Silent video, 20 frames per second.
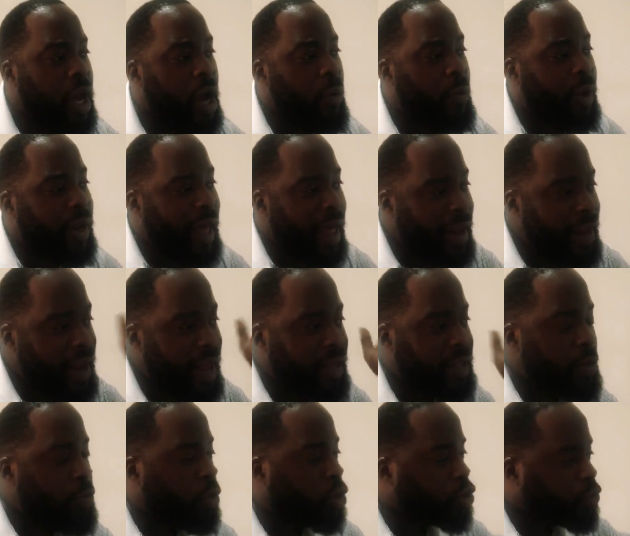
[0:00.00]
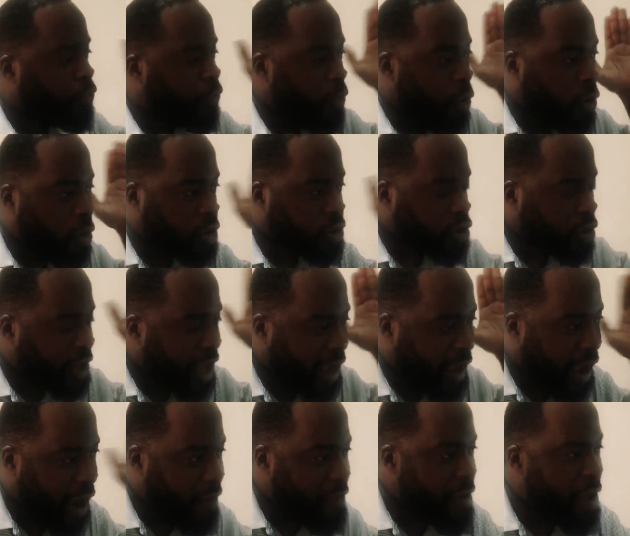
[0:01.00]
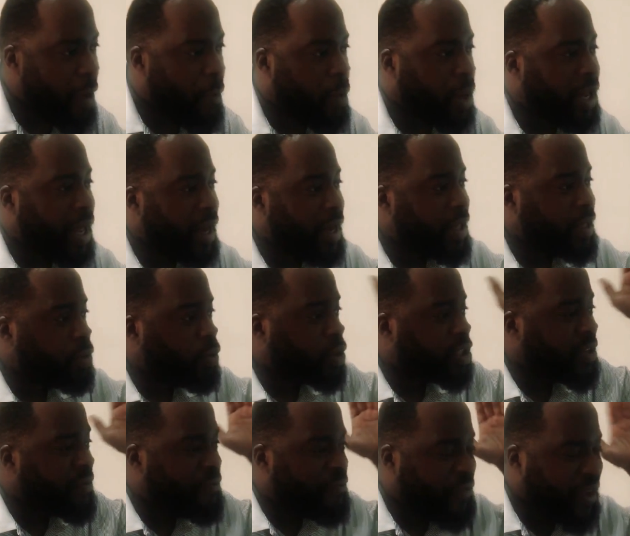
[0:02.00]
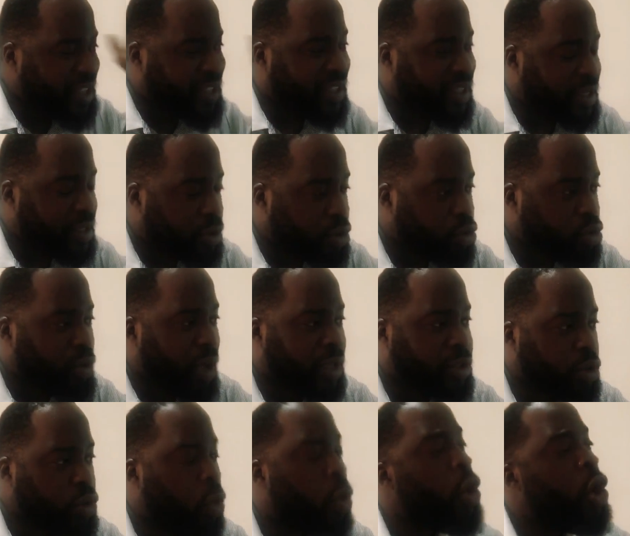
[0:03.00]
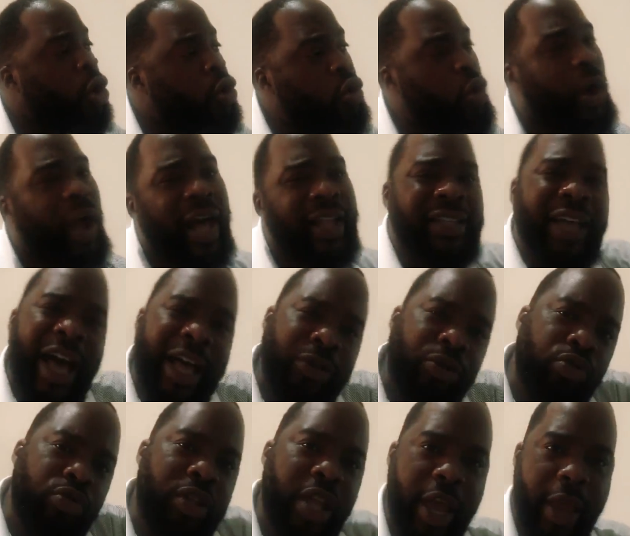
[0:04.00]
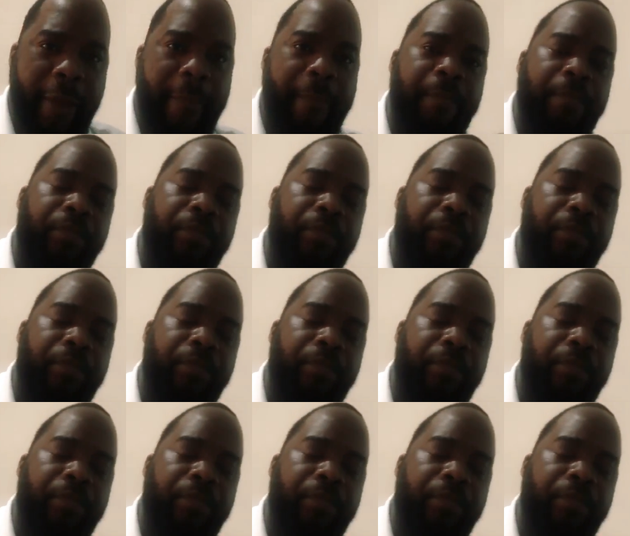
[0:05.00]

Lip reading: when that lady was focused on her career, when that lady was investing in so and so. Look at her today.